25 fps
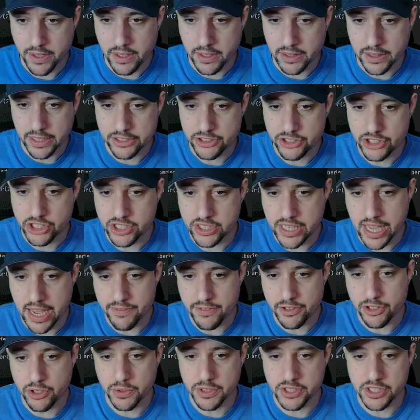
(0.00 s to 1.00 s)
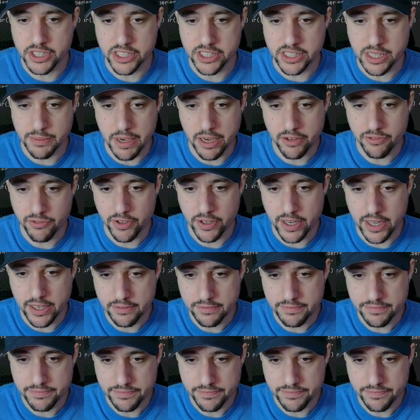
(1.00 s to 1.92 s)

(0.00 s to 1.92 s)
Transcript: Let's just have it do a system out for now.